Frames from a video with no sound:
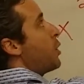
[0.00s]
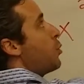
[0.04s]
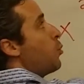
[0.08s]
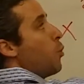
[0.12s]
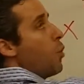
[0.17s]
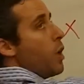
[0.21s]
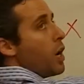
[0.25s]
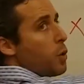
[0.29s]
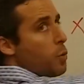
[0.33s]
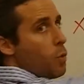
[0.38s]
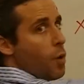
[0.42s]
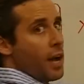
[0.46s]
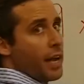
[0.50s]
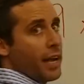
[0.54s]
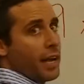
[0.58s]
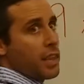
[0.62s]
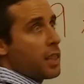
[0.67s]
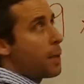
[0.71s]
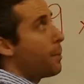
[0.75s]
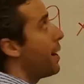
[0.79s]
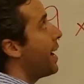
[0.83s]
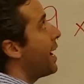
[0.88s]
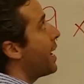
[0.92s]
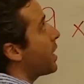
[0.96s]
and 1 y on
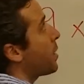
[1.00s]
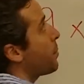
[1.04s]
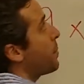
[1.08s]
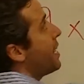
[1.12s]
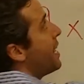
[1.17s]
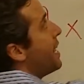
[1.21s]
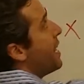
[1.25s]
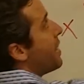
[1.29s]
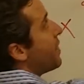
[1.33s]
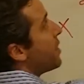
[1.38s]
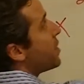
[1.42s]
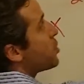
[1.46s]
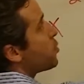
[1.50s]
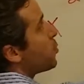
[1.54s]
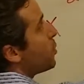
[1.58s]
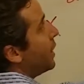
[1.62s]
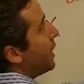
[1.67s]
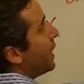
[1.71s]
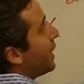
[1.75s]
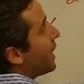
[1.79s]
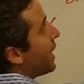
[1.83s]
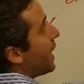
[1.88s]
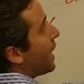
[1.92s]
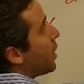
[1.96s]
the bottom. It's
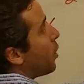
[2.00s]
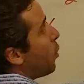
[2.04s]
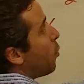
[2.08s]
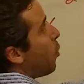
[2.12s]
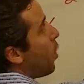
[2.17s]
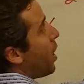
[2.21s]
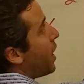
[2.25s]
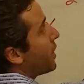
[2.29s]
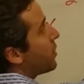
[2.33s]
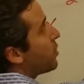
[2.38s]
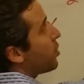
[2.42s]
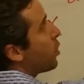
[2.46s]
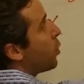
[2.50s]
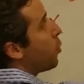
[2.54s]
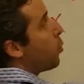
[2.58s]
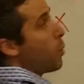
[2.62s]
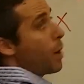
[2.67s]
really like a y to the